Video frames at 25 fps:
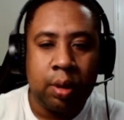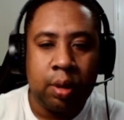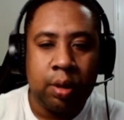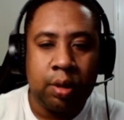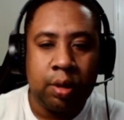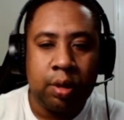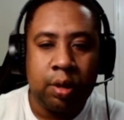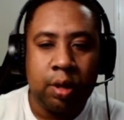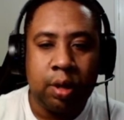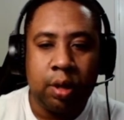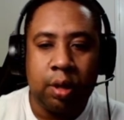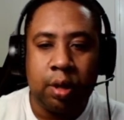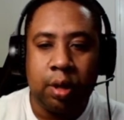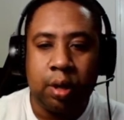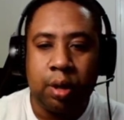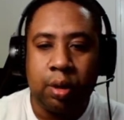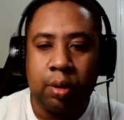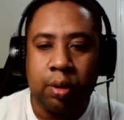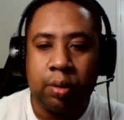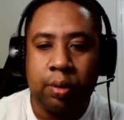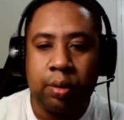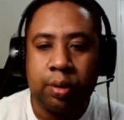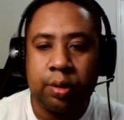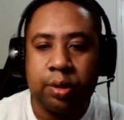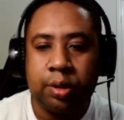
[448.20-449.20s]
There you go.
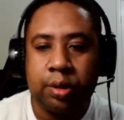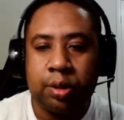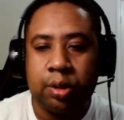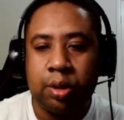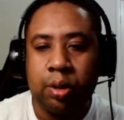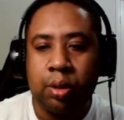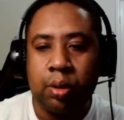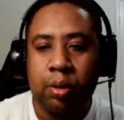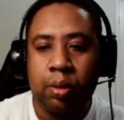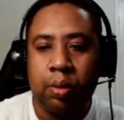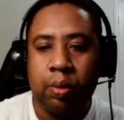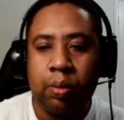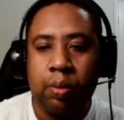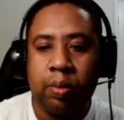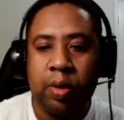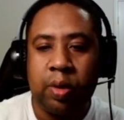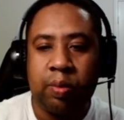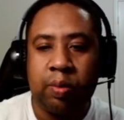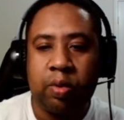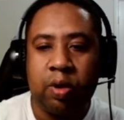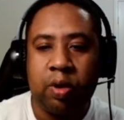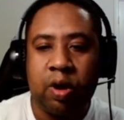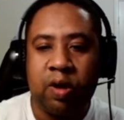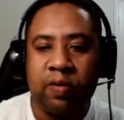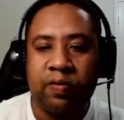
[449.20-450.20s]
So my
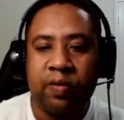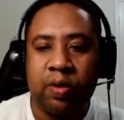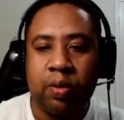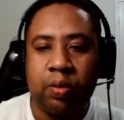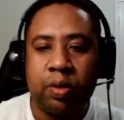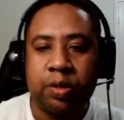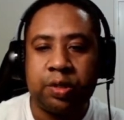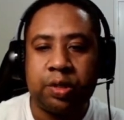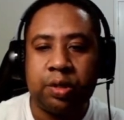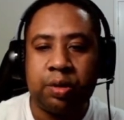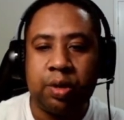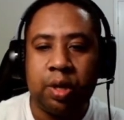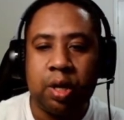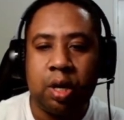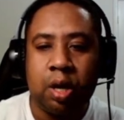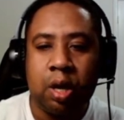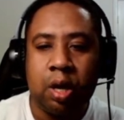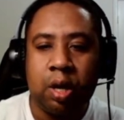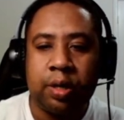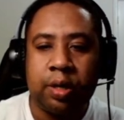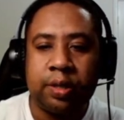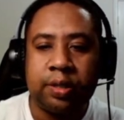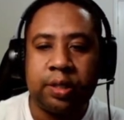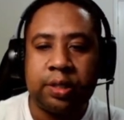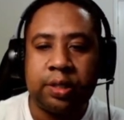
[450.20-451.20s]
profit was
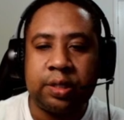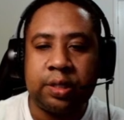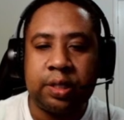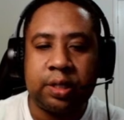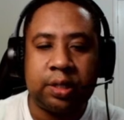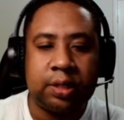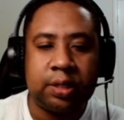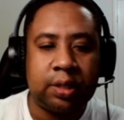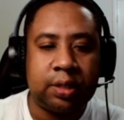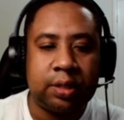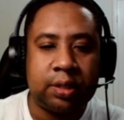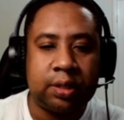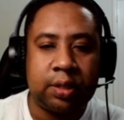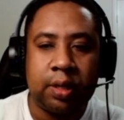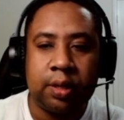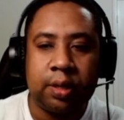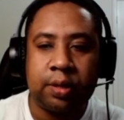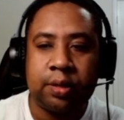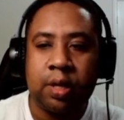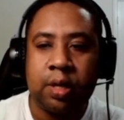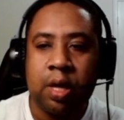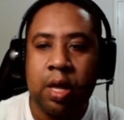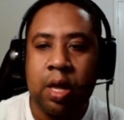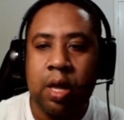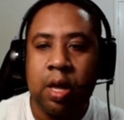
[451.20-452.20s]
$3.60.
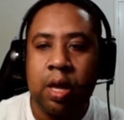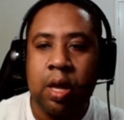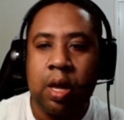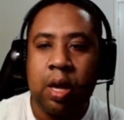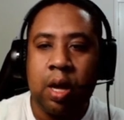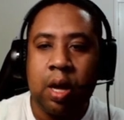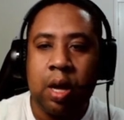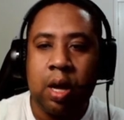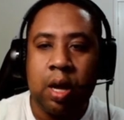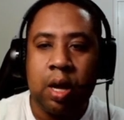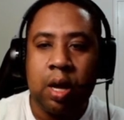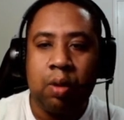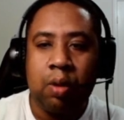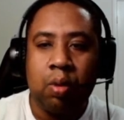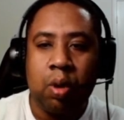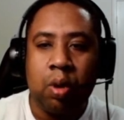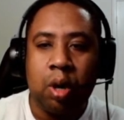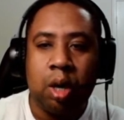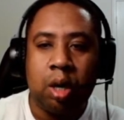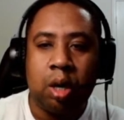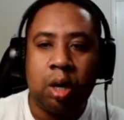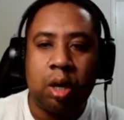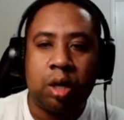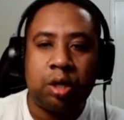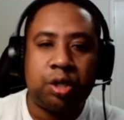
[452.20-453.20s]
I
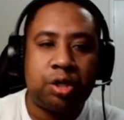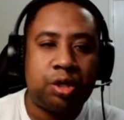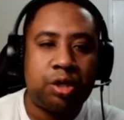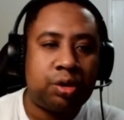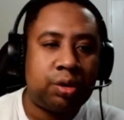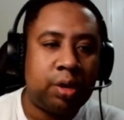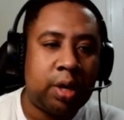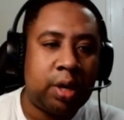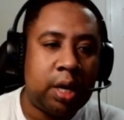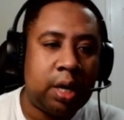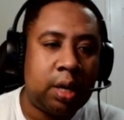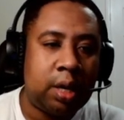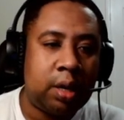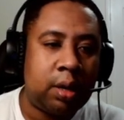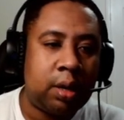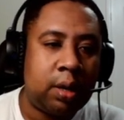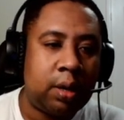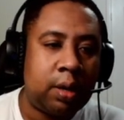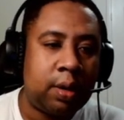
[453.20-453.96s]
won that trade.